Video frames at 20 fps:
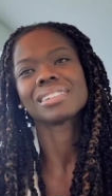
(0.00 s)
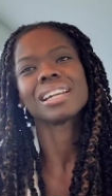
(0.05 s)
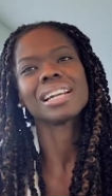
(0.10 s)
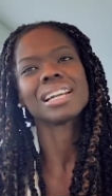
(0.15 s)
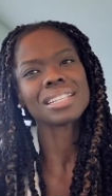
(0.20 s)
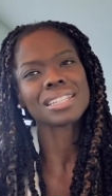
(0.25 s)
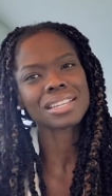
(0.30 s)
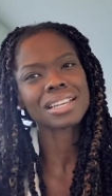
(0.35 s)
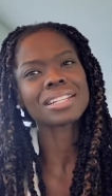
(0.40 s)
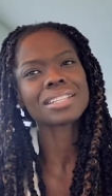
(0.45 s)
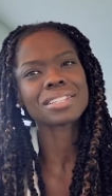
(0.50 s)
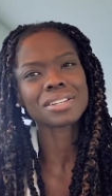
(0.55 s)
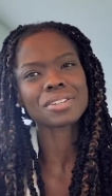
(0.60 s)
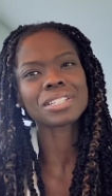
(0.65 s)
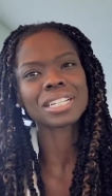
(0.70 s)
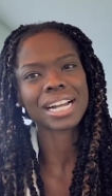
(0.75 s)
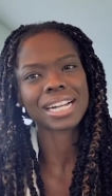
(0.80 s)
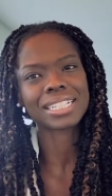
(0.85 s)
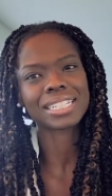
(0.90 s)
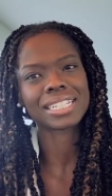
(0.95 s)
it's it's a
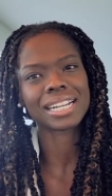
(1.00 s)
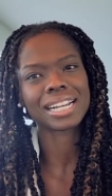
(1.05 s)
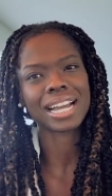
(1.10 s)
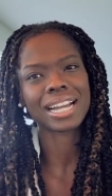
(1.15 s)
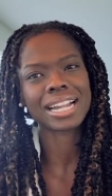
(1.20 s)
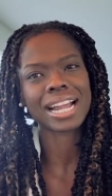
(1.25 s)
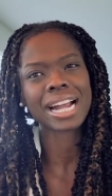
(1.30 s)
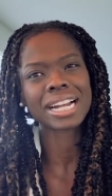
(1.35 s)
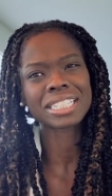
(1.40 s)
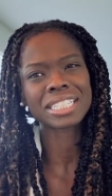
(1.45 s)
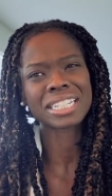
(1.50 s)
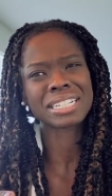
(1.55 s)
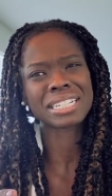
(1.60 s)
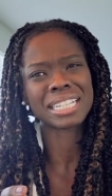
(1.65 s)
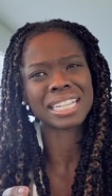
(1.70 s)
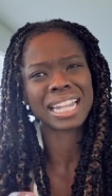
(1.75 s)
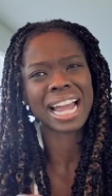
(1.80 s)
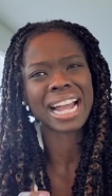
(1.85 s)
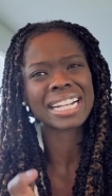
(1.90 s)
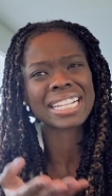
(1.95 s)
good idea and I actually
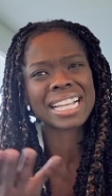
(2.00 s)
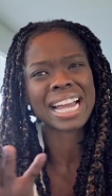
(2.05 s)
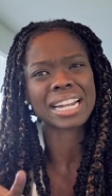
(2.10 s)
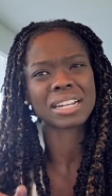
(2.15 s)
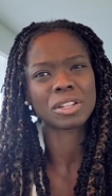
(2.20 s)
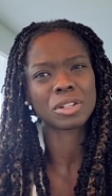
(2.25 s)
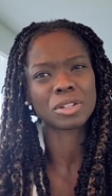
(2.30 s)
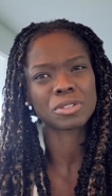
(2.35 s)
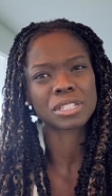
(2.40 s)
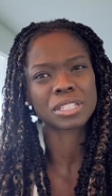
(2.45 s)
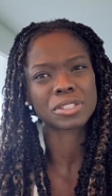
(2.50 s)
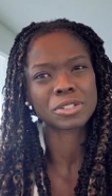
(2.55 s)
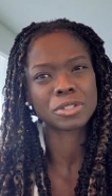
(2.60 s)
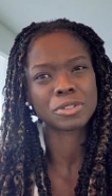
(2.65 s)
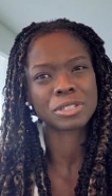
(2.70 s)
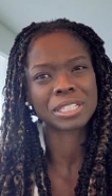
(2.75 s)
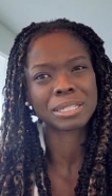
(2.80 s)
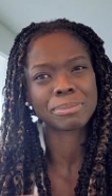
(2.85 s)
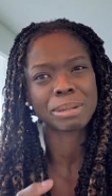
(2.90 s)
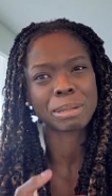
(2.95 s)
like that look you
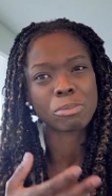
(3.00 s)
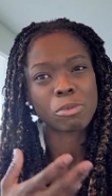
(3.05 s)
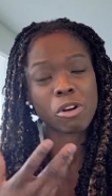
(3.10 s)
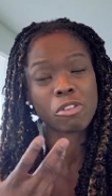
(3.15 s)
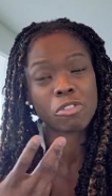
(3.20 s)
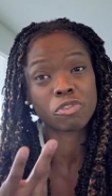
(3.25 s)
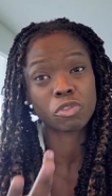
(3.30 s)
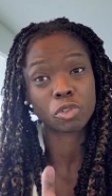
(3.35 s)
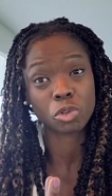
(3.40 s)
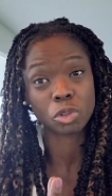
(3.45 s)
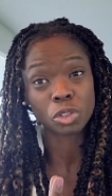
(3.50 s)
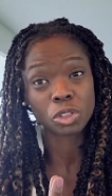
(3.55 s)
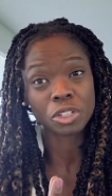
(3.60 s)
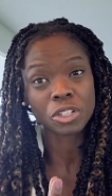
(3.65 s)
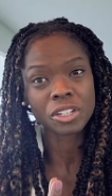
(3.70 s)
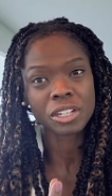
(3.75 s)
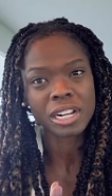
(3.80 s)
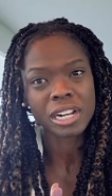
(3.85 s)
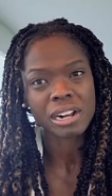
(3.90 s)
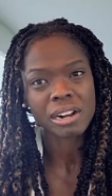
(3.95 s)
look a little bit more
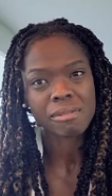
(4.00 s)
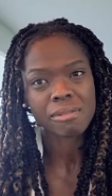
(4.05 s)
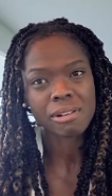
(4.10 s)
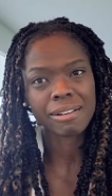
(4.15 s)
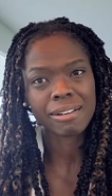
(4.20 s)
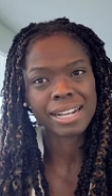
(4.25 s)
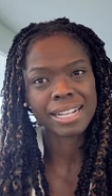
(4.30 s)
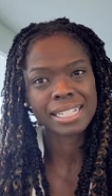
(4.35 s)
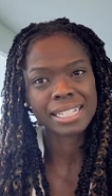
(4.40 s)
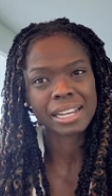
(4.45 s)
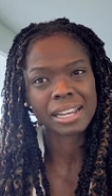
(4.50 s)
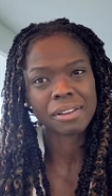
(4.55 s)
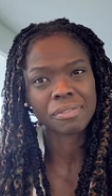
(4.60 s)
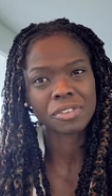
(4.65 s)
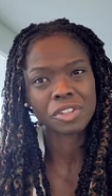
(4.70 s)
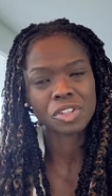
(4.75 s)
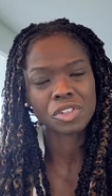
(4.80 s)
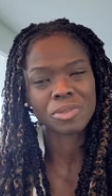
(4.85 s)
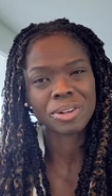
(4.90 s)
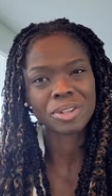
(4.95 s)
fuller whereas
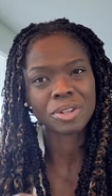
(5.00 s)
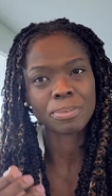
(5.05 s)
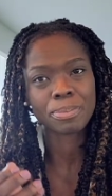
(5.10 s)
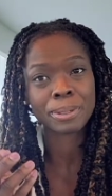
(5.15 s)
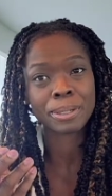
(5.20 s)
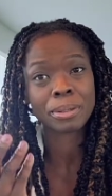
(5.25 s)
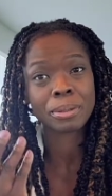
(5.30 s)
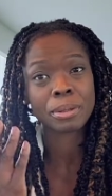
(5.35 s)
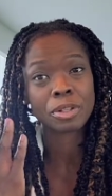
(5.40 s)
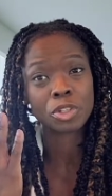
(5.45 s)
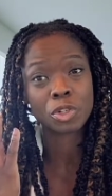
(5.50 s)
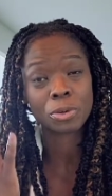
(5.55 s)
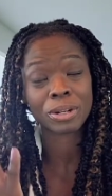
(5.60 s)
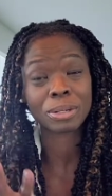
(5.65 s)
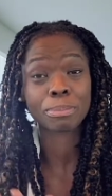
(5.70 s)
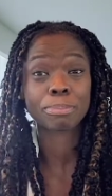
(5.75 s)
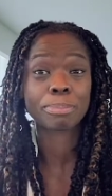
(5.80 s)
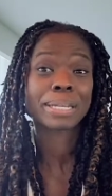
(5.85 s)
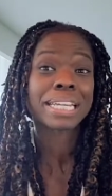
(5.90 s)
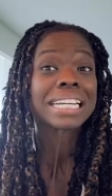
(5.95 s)
if you're doing
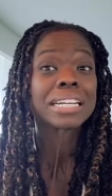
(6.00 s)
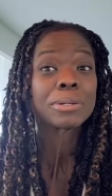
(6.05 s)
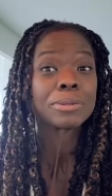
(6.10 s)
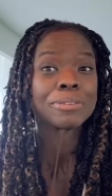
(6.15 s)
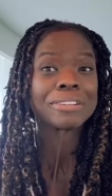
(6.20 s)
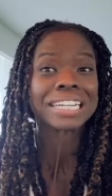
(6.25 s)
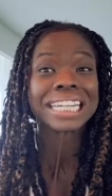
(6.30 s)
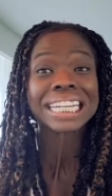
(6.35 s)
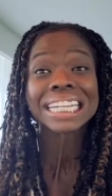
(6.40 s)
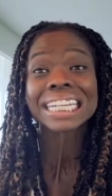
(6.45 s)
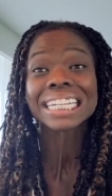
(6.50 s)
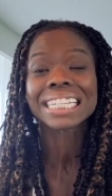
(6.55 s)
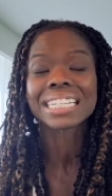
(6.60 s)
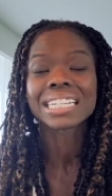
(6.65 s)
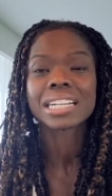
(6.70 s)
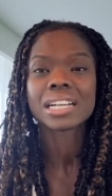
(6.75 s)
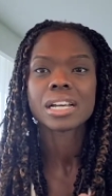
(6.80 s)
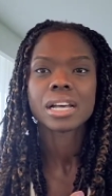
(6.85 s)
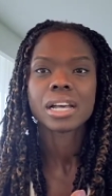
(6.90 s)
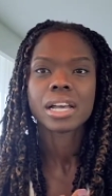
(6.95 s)
during peak week
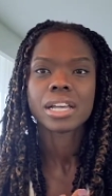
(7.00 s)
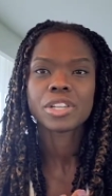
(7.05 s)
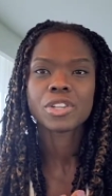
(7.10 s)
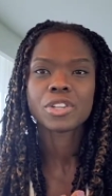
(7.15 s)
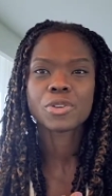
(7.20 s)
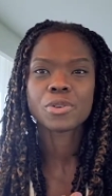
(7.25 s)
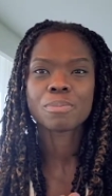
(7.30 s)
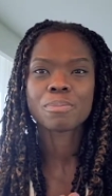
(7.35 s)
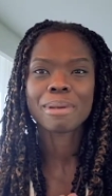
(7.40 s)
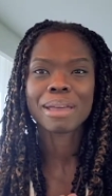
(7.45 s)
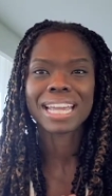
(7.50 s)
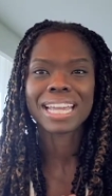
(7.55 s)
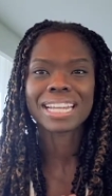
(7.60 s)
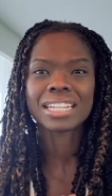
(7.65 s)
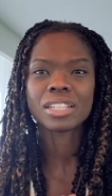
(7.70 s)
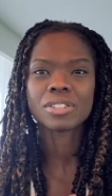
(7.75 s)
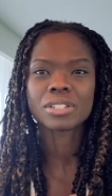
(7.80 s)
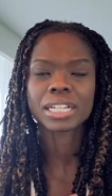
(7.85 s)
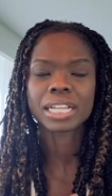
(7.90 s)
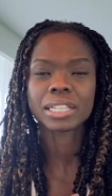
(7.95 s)
you may
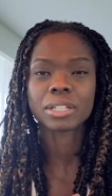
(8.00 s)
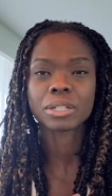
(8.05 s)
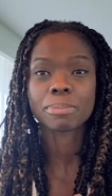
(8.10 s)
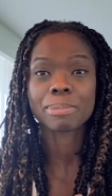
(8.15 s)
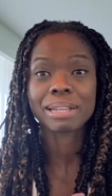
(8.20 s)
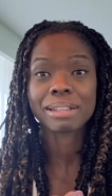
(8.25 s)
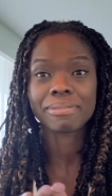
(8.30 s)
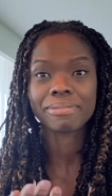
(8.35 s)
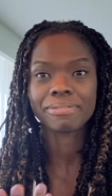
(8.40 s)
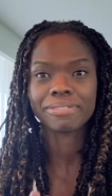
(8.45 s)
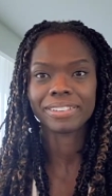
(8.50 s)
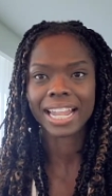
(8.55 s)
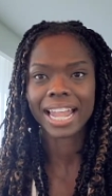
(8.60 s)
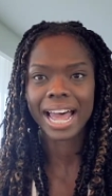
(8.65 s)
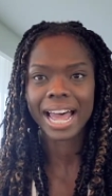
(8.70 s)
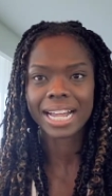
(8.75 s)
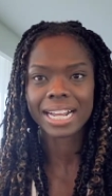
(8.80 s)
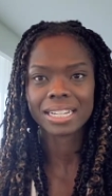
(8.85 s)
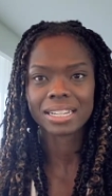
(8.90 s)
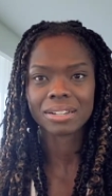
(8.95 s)
look a little bit
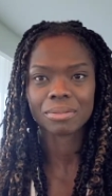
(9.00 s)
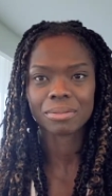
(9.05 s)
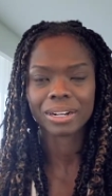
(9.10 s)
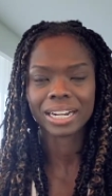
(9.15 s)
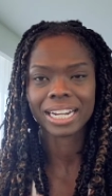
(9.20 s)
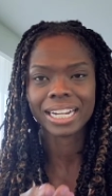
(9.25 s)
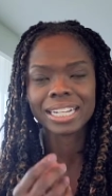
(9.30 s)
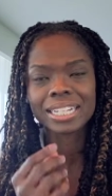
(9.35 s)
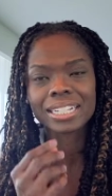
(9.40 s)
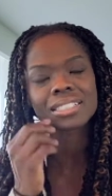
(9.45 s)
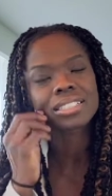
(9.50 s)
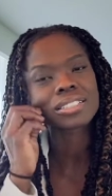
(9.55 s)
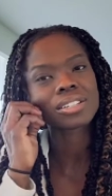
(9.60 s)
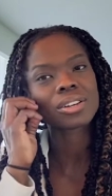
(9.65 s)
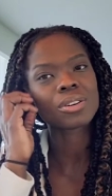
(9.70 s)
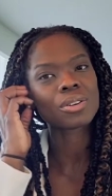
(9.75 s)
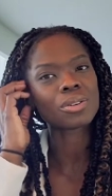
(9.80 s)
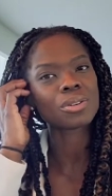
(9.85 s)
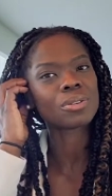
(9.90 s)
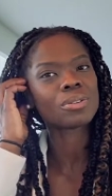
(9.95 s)
flat right
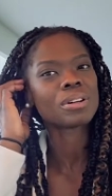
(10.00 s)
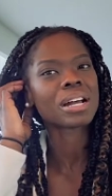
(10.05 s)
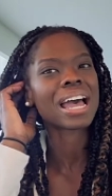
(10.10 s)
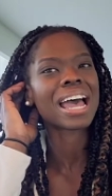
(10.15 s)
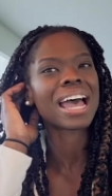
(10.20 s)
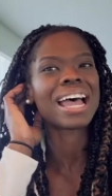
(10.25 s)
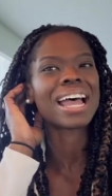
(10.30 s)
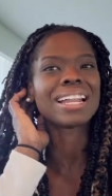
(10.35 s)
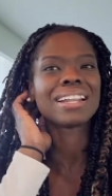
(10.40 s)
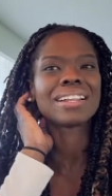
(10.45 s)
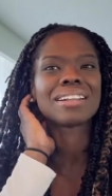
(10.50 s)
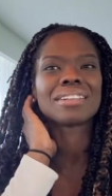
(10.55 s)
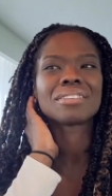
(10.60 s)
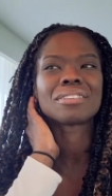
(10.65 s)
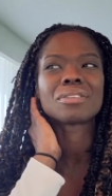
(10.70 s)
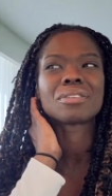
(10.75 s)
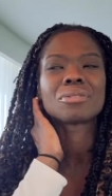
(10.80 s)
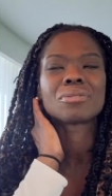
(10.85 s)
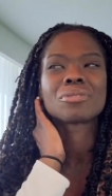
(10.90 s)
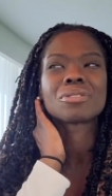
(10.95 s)
so and
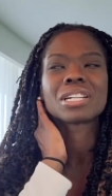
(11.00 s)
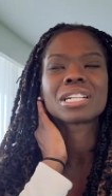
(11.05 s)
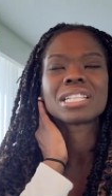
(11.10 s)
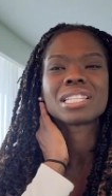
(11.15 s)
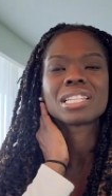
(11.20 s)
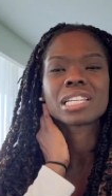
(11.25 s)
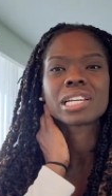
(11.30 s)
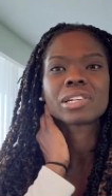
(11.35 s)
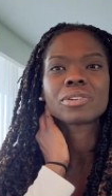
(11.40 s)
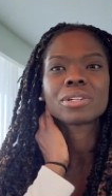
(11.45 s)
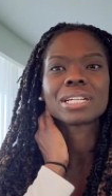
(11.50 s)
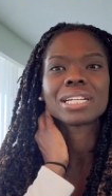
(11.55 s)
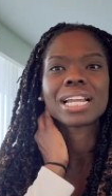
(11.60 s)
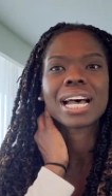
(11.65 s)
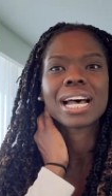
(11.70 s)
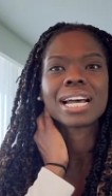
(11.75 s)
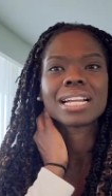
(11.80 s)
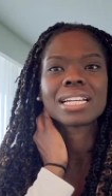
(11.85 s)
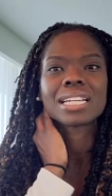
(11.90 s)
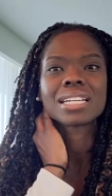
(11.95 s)
to consider
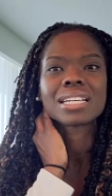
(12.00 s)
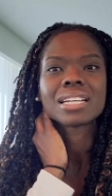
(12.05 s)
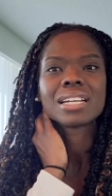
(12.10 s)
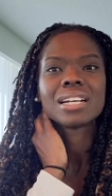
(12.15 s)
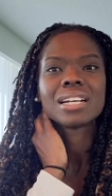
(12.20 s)
that